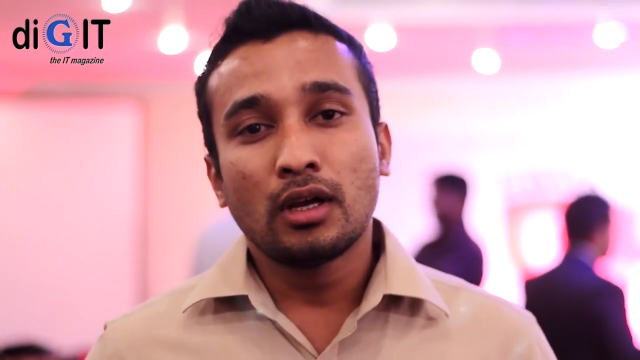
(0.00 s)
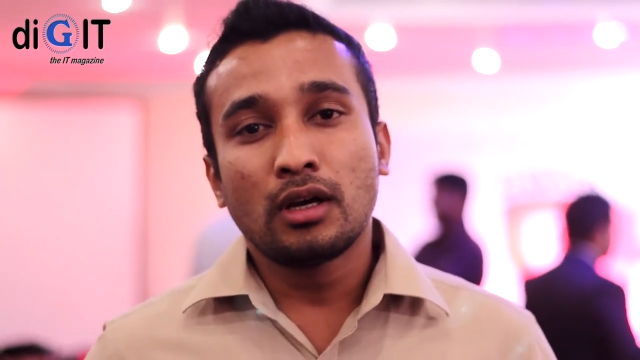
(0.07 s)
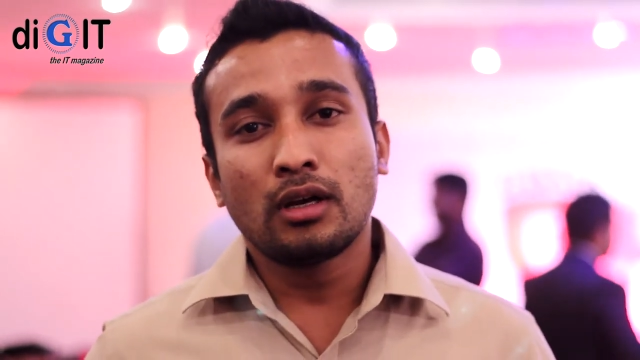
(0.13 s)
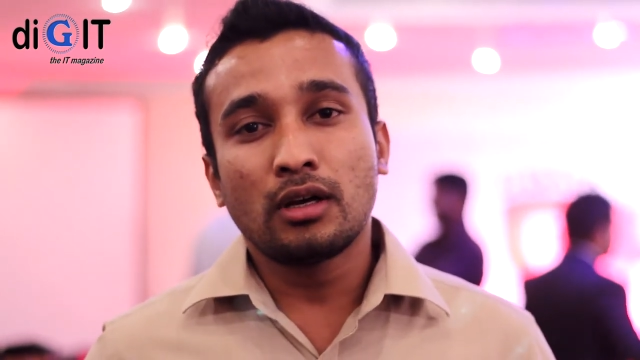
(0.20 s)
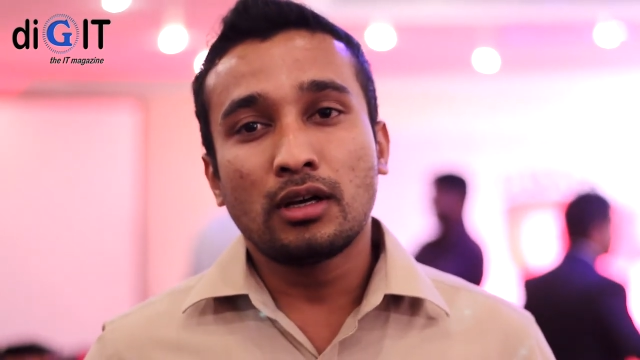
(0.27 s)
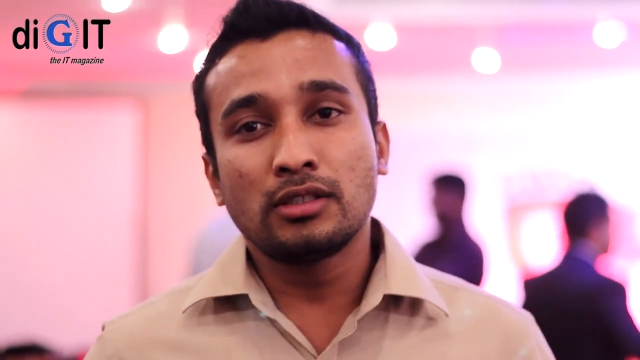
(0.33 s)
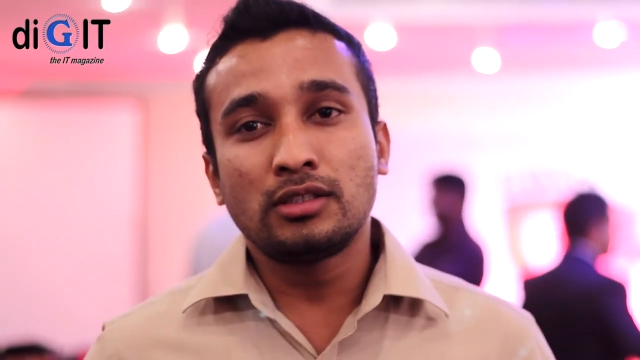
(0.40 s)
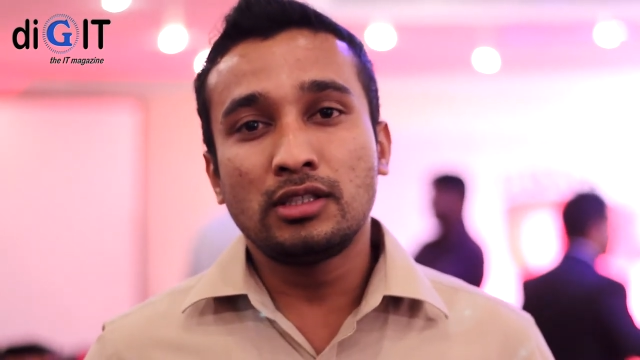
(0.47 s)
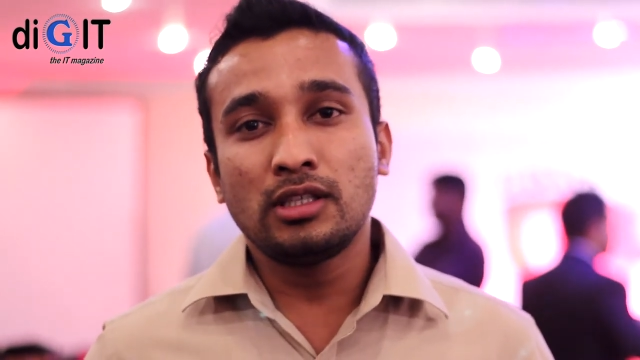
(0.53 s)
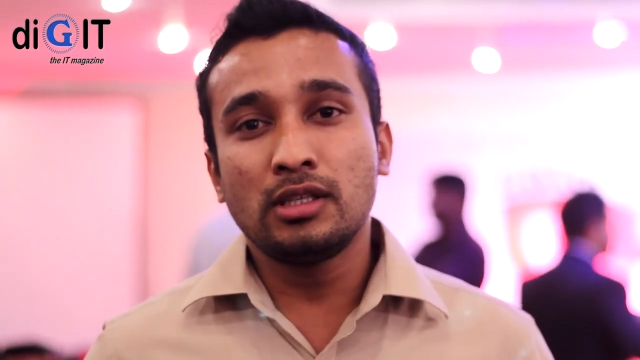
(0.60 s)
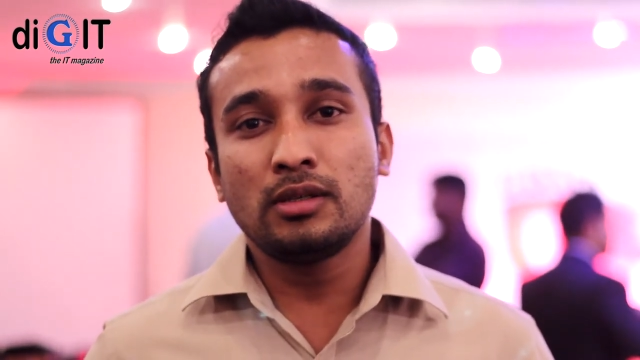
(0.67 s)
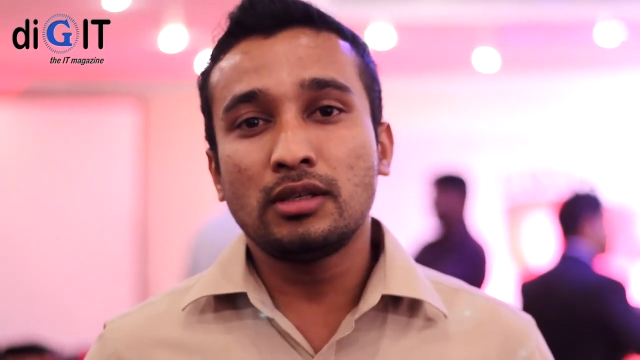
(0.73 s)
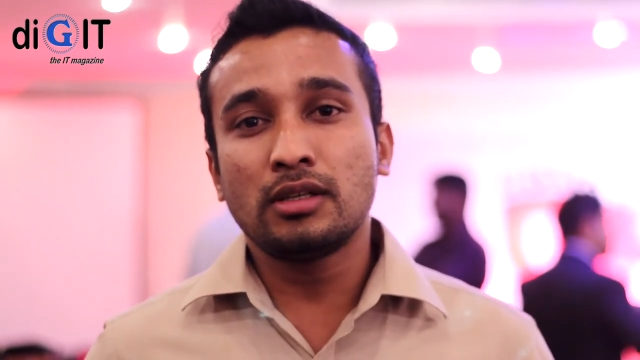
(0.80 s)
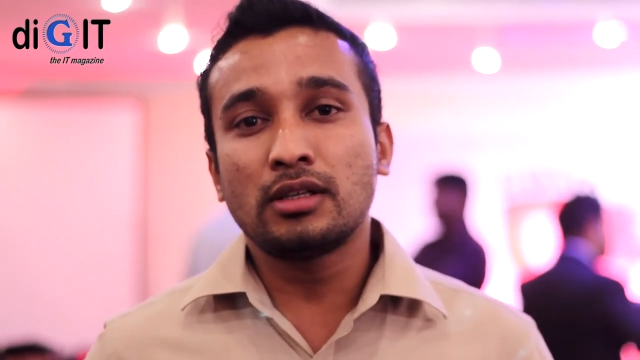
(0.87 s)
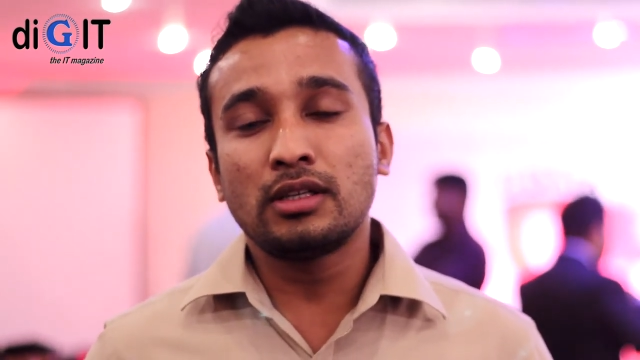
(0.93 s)
uh,
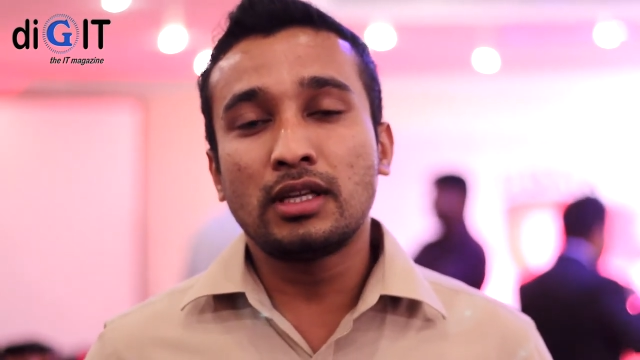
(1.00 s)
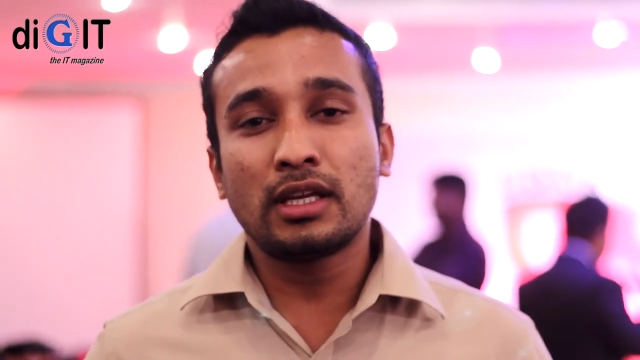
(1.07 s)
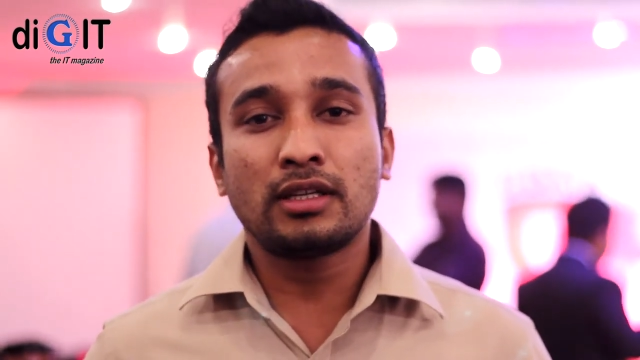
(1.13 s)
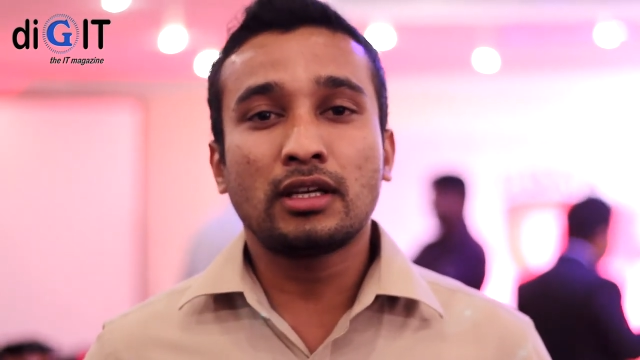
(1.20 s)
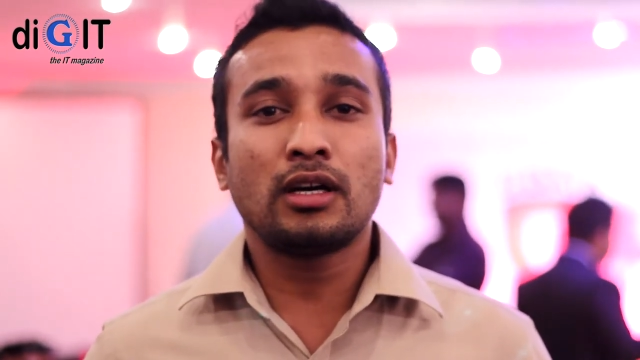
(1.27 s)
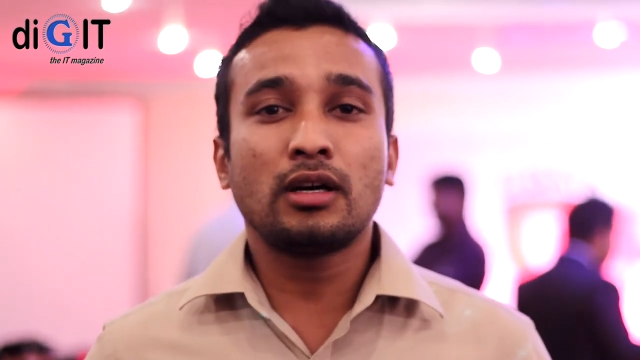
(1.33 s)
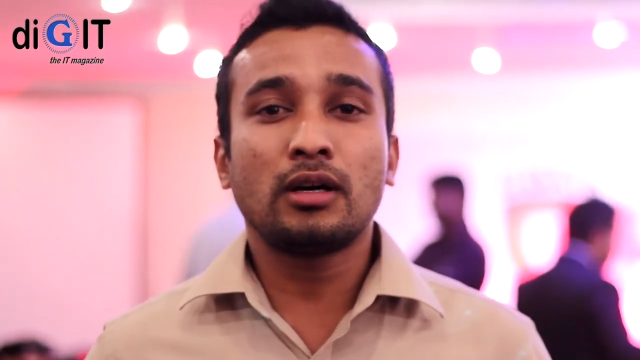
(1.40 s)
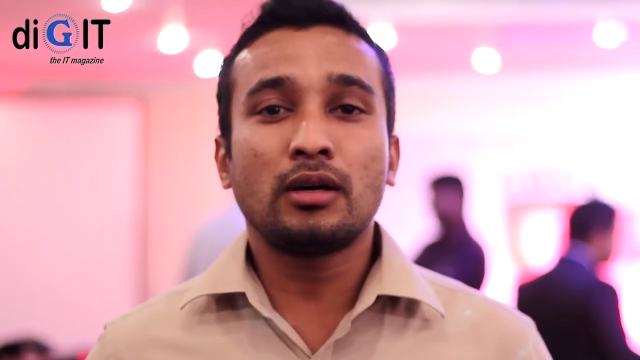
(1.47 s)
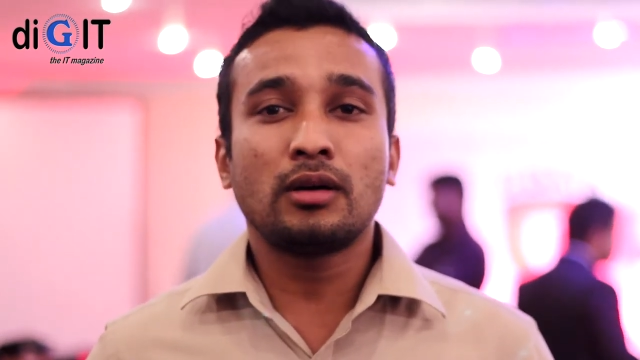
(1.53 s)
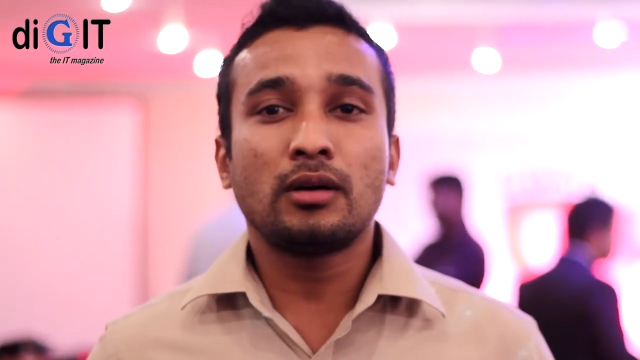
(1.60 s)
G Data